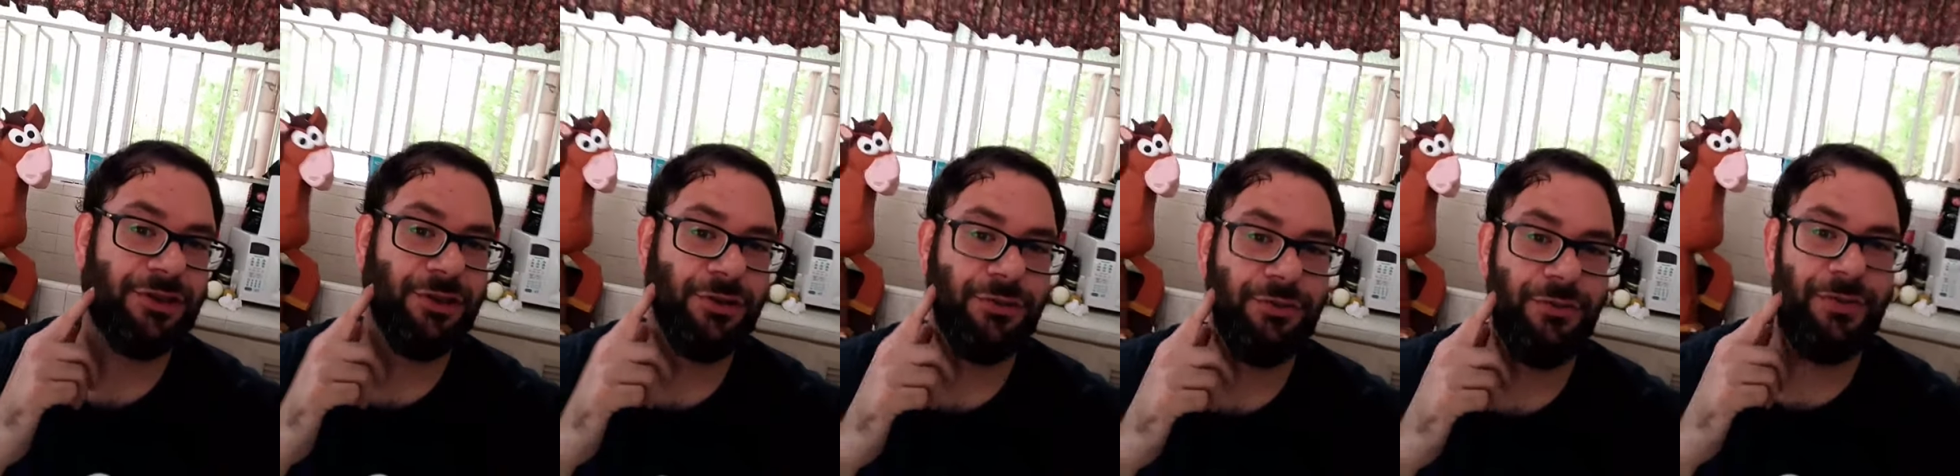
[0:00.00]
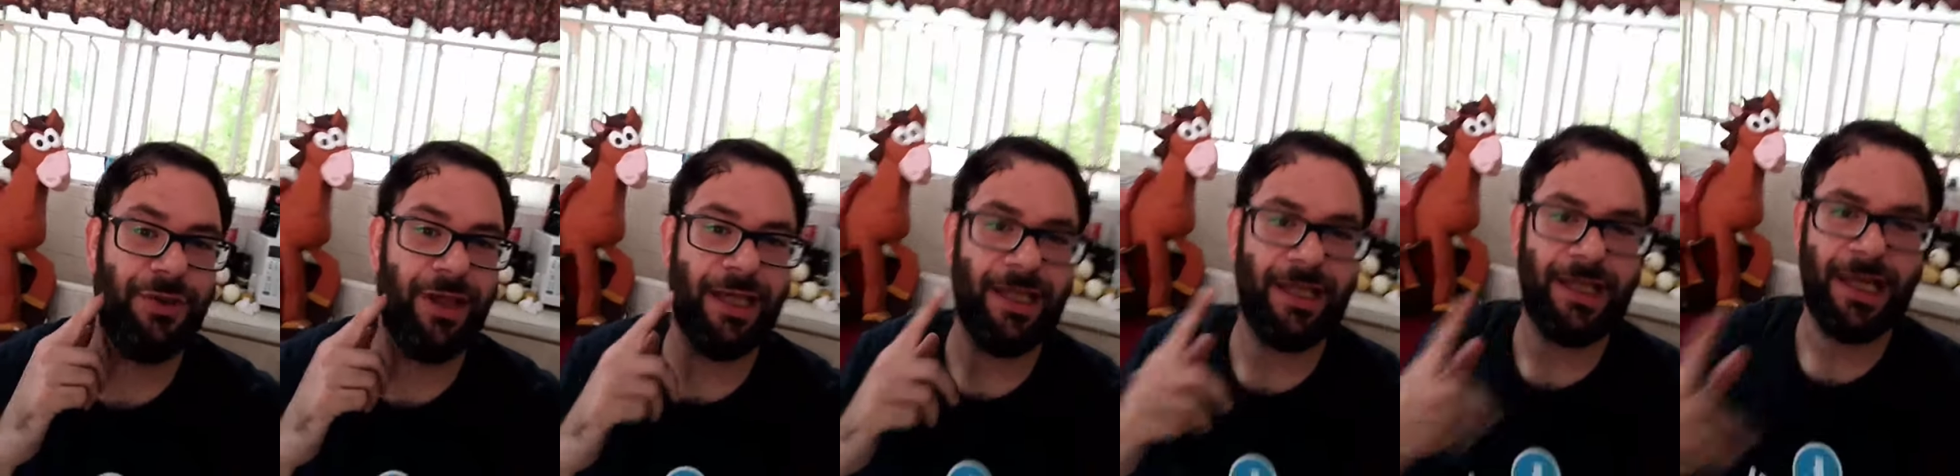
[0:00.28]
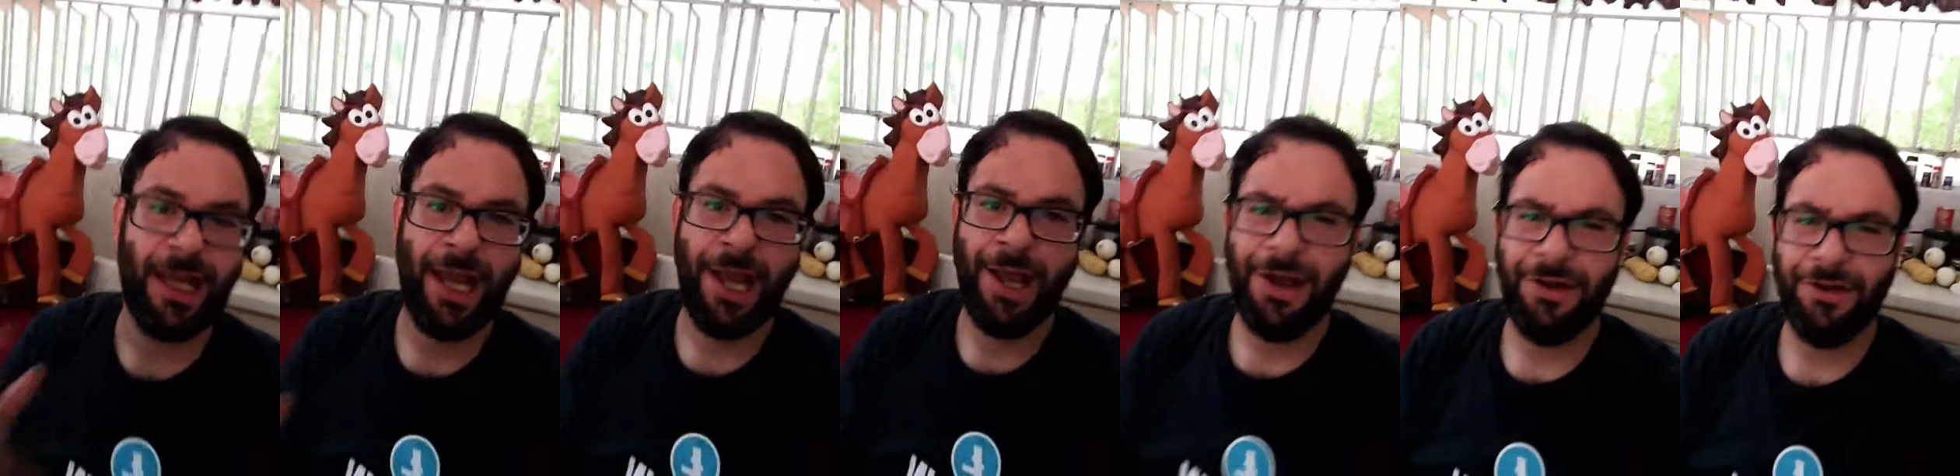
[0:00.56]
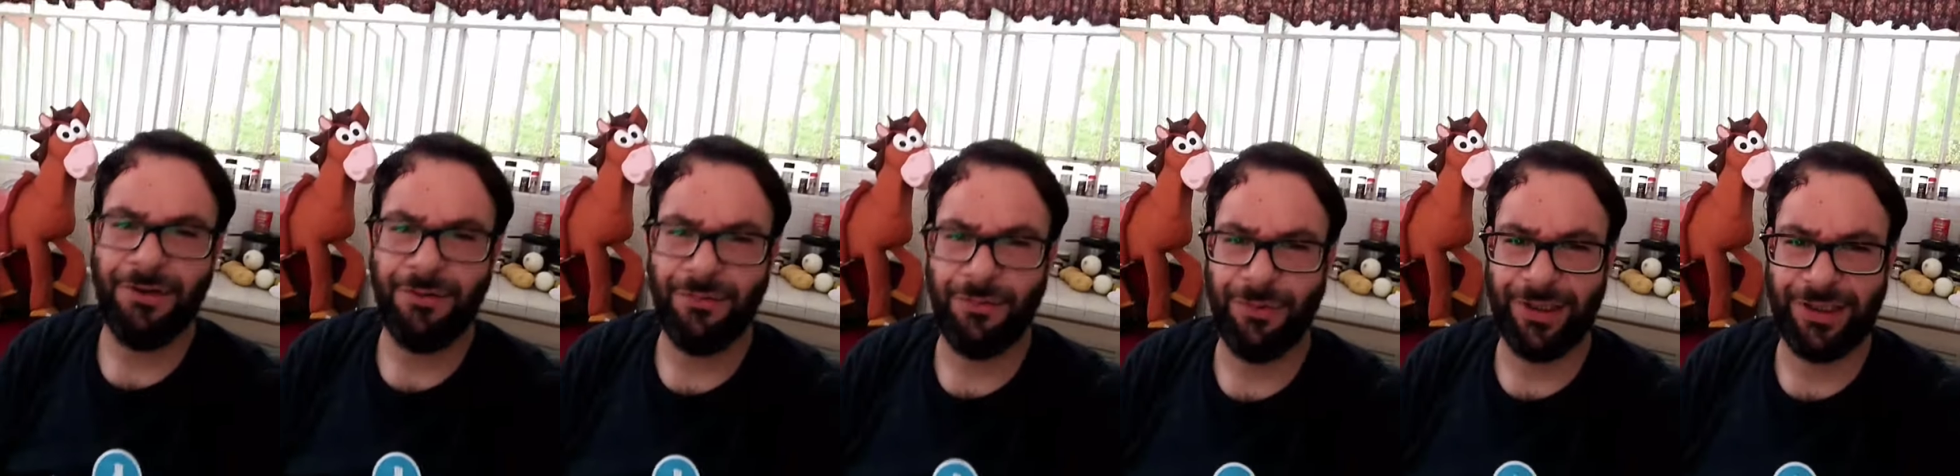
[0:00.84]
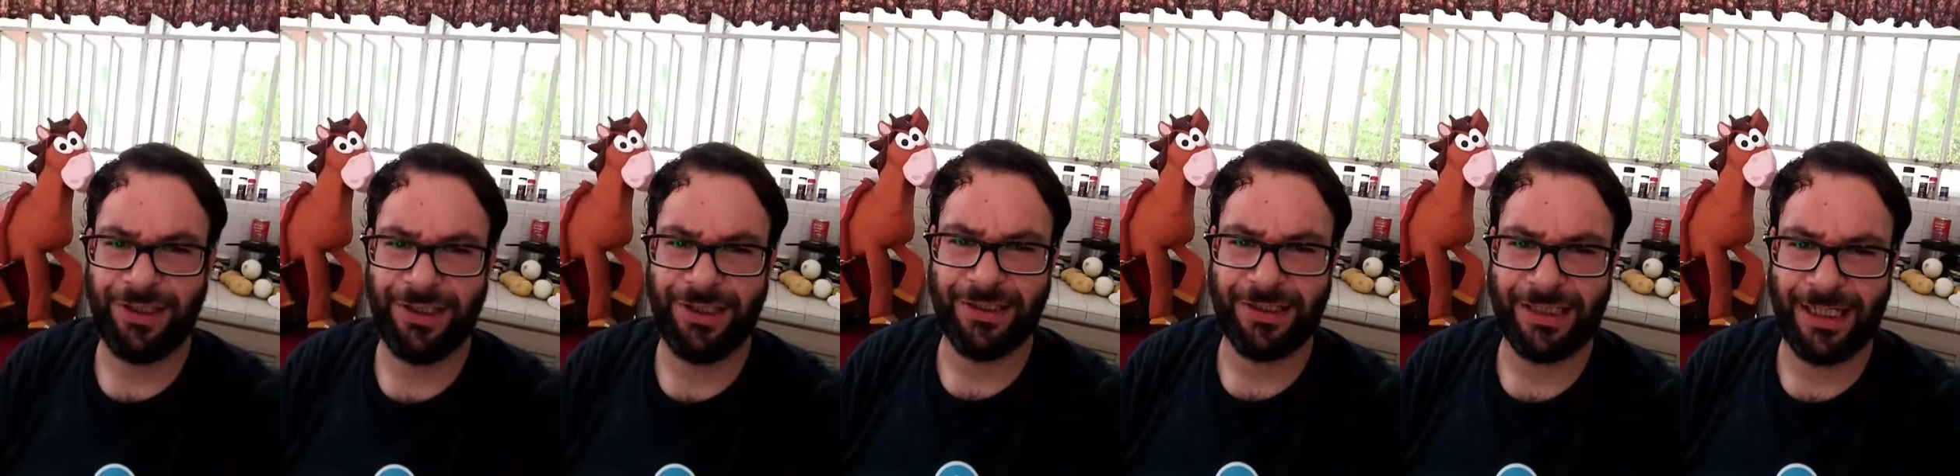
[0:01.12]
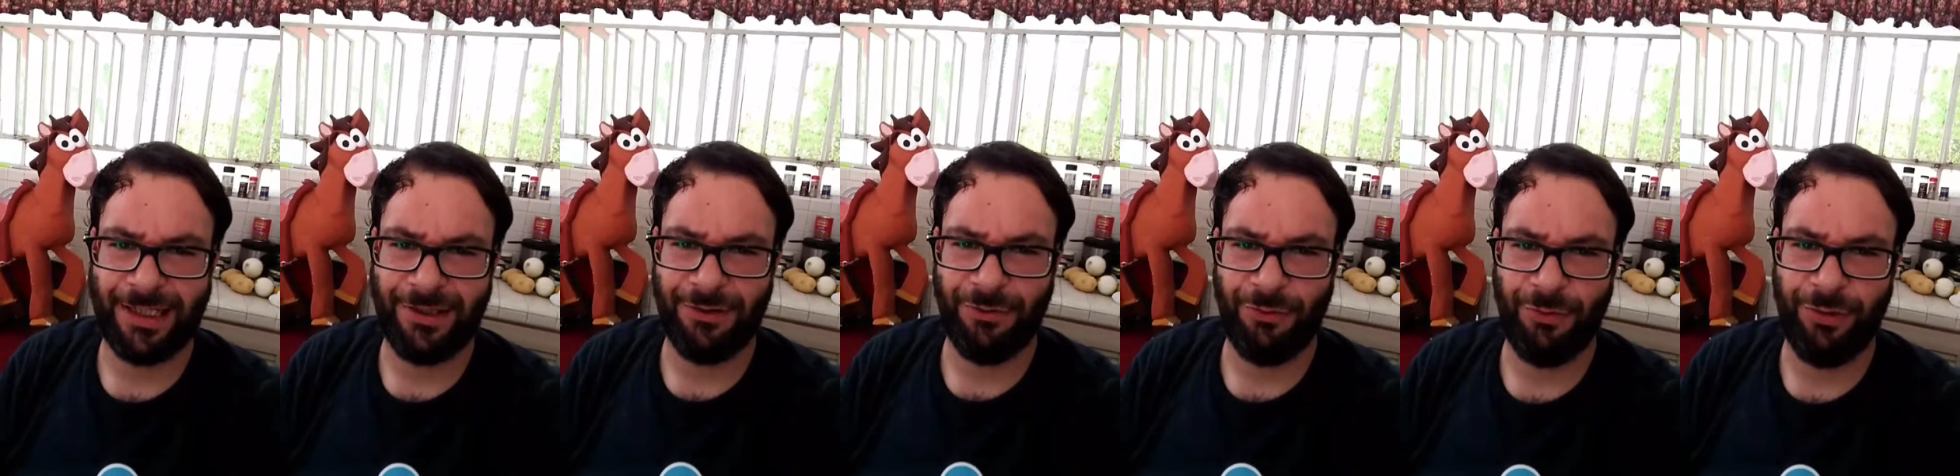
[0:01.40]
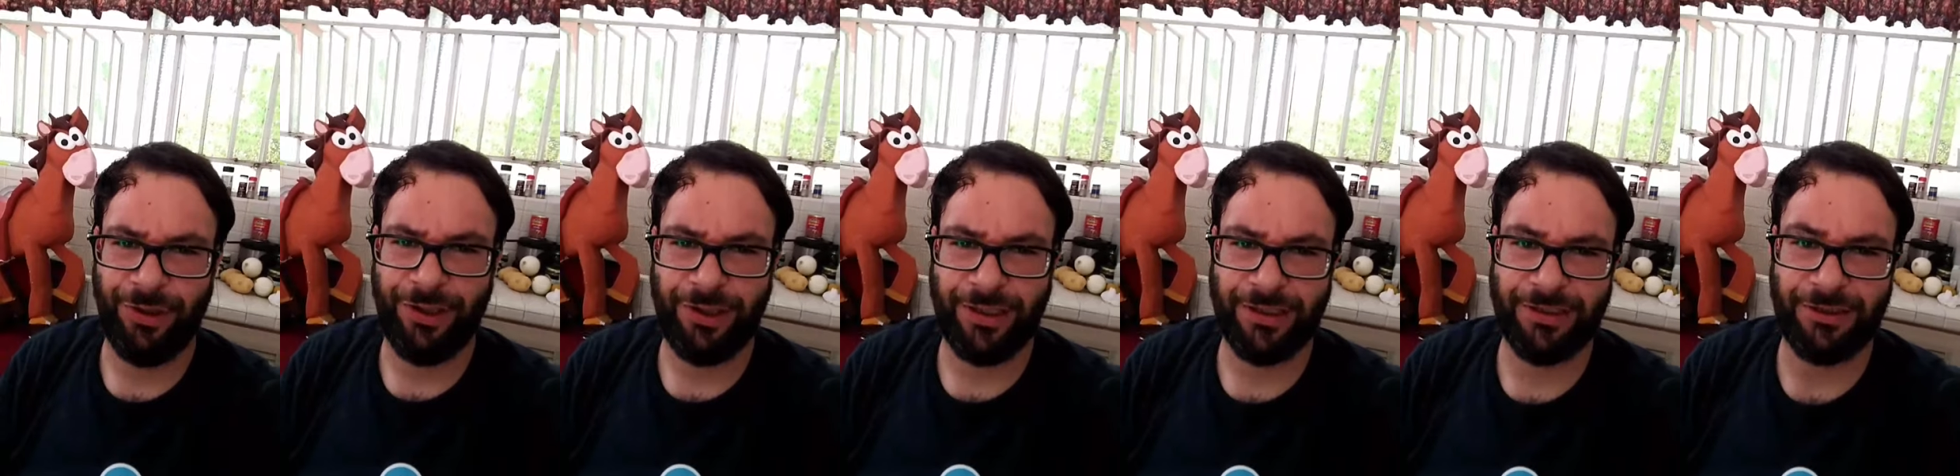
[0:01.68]
toothache, which is kind of
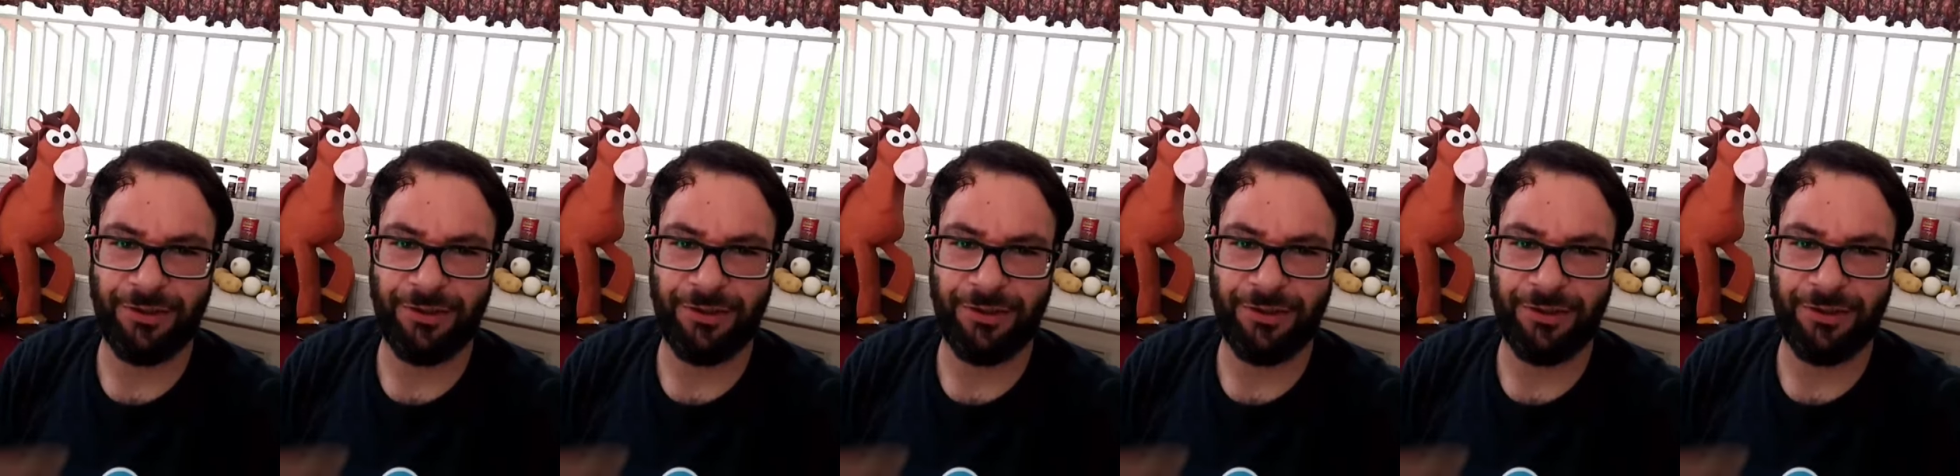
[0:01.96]
weird.